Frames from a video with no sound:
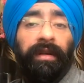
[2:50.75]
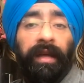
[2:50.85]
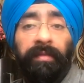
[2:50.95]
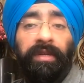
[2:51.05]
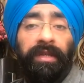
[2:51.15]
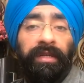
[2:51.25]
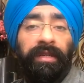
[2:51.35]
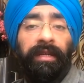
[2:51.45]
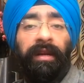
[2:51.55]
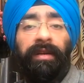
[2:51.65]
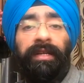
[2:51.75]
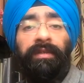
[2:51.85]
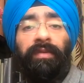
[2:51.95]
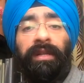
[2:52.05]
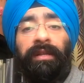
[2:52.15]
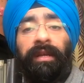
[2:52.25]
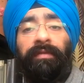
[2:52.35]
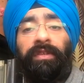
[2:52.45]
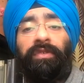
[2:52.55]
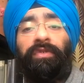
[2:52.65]
emergency that that is one
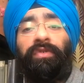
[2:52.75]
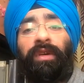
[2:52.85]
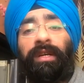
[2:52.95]
thing which you should